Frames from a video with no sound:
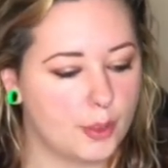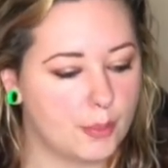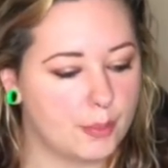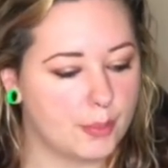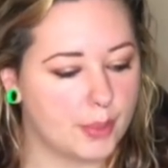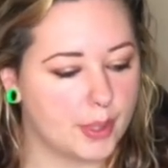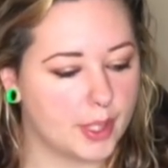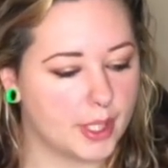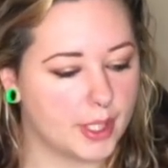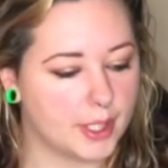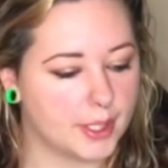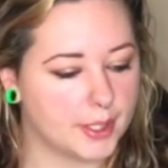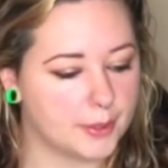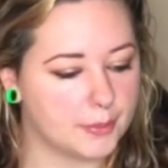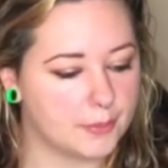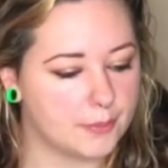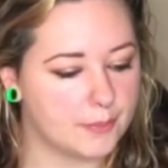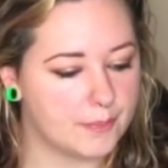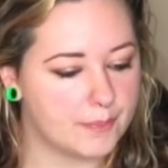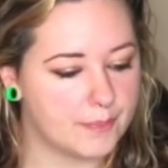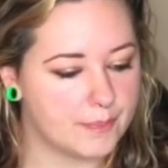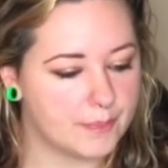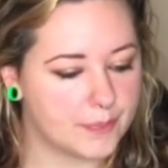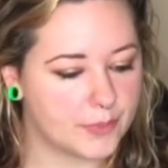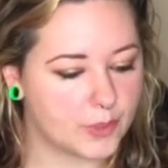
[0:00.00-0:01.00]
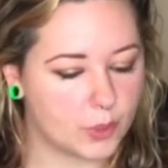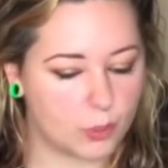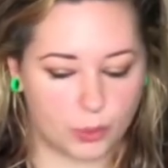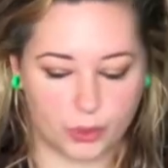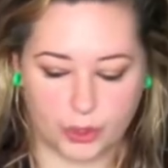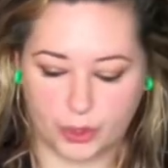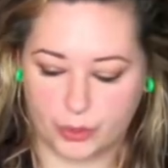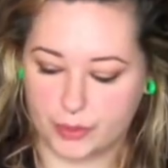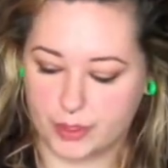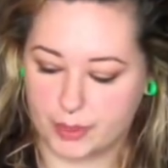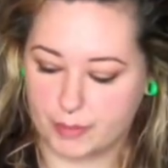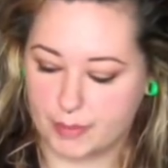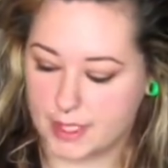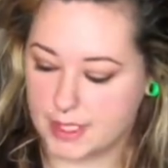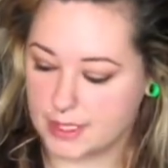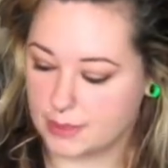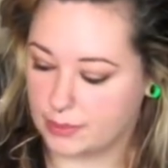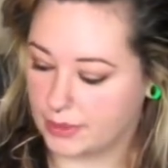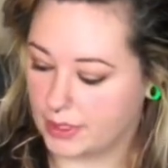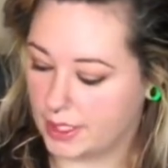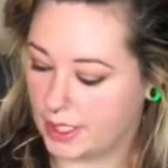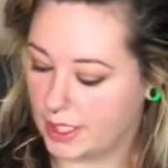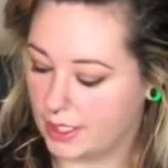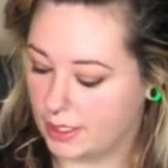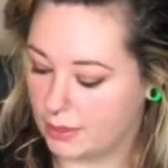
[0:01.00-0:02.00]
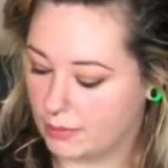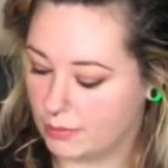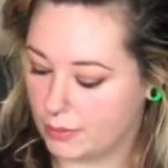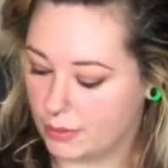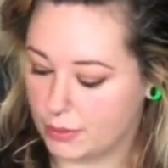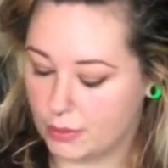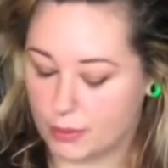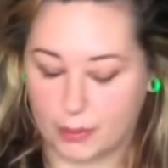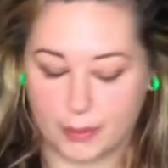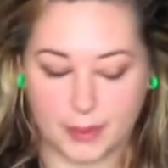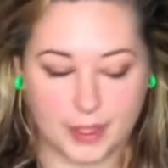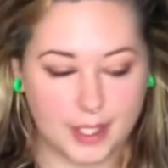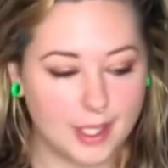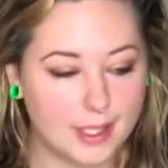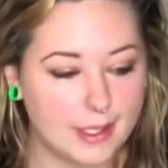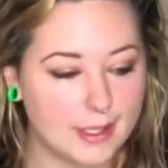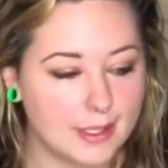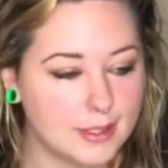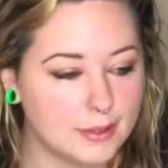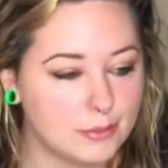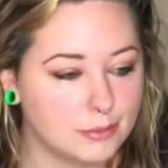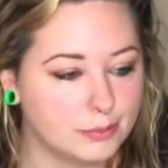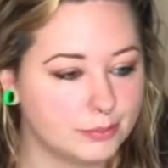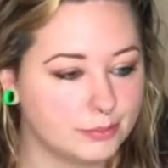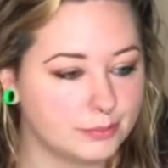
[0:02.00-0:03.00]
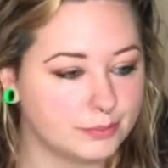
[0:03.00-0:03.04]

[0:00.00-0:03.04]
But we're doing the best we can with what we got,